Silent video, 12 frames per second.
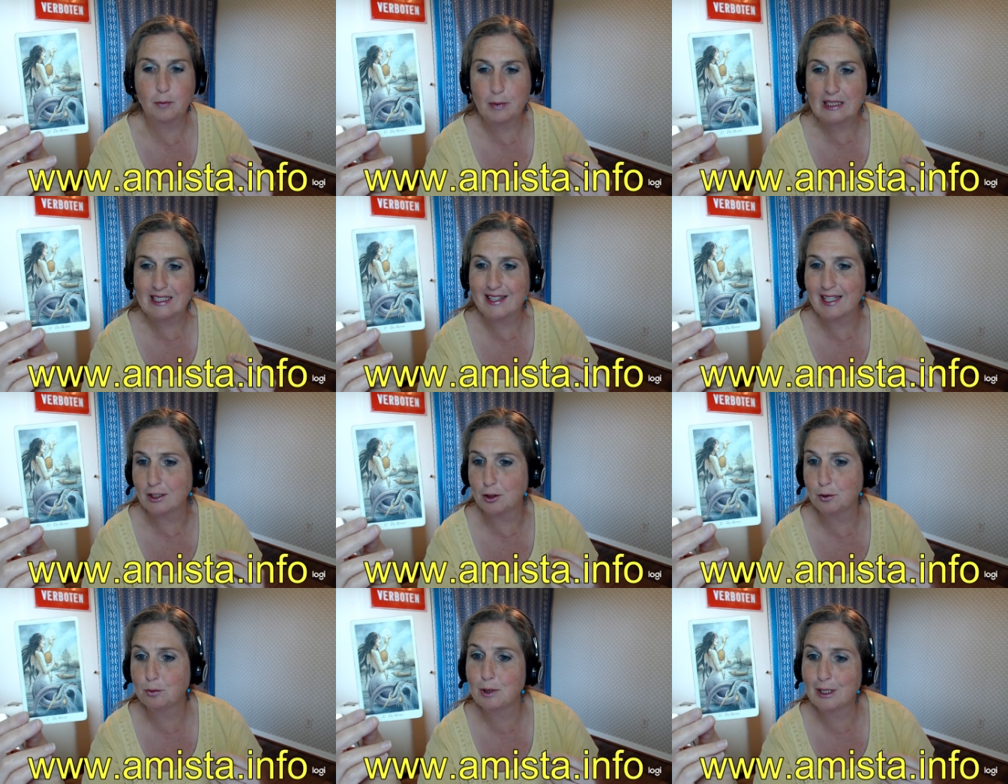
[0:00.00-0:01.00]
is it that you
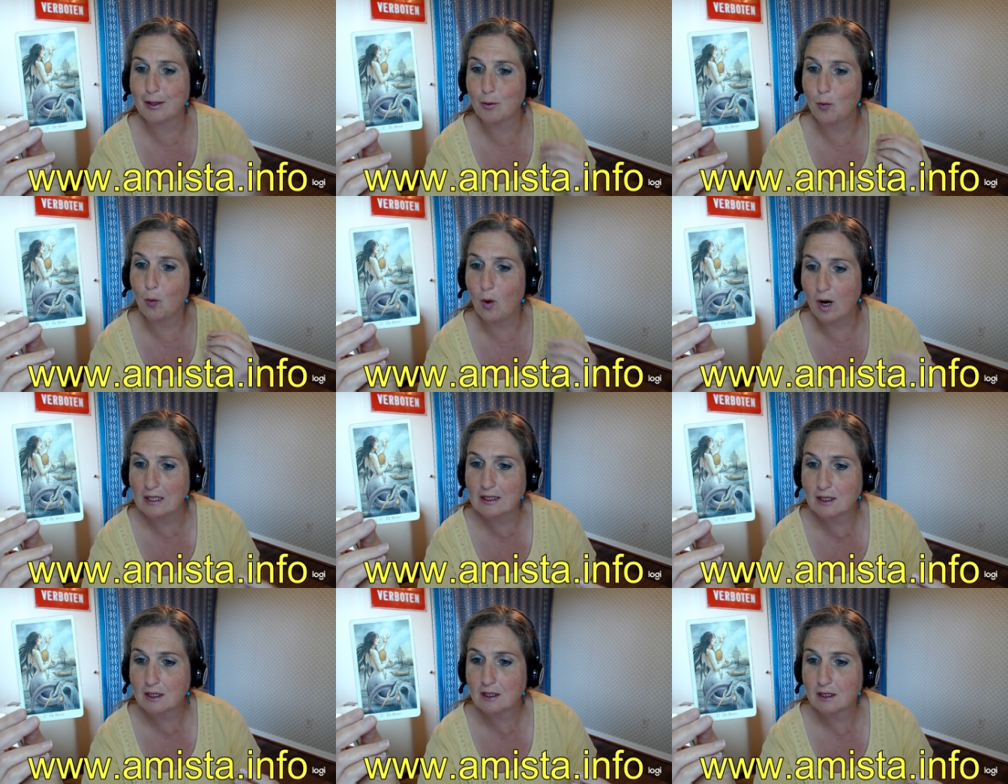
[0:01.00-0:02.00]
really
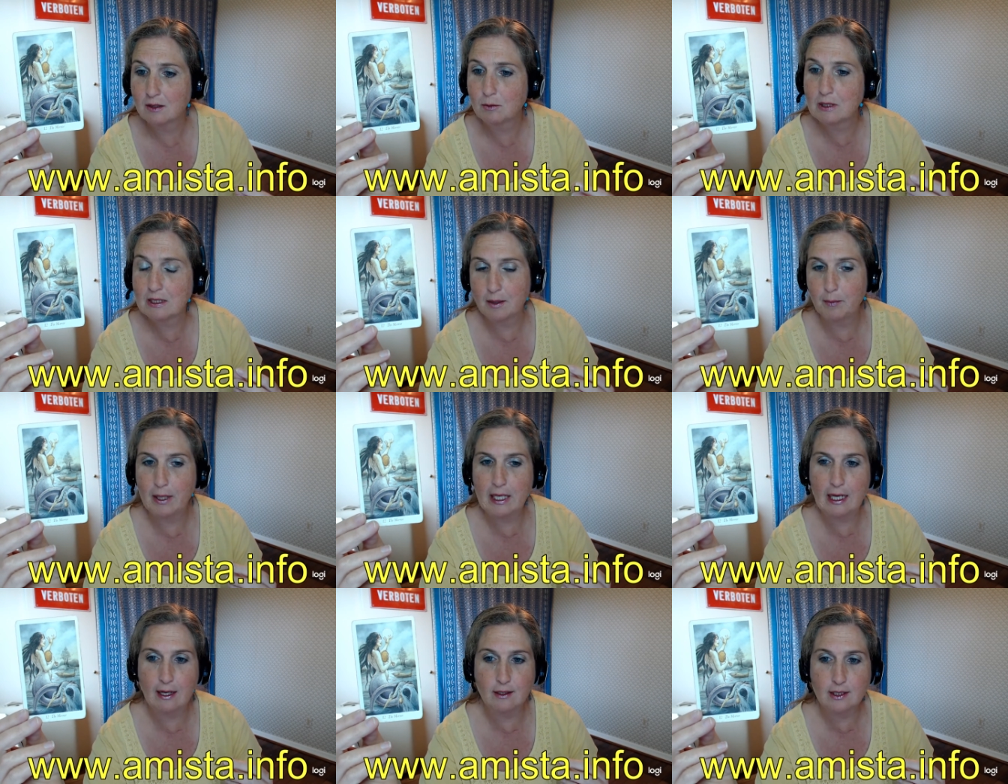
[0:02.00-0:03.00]
want with somebody
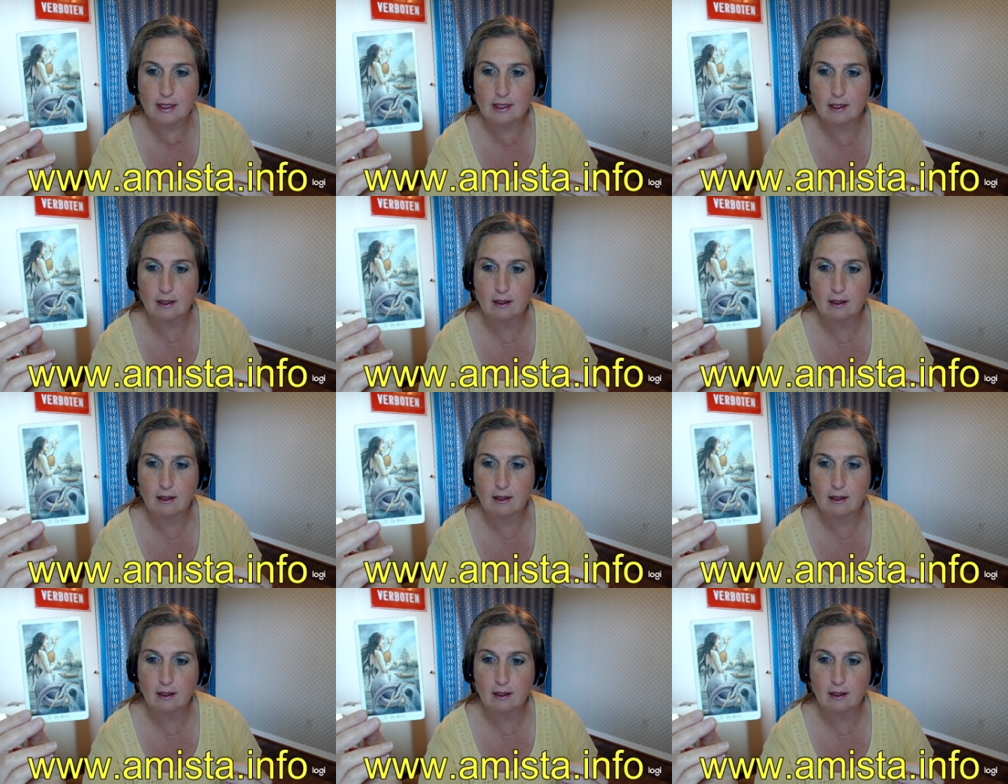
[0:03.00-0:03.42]
else?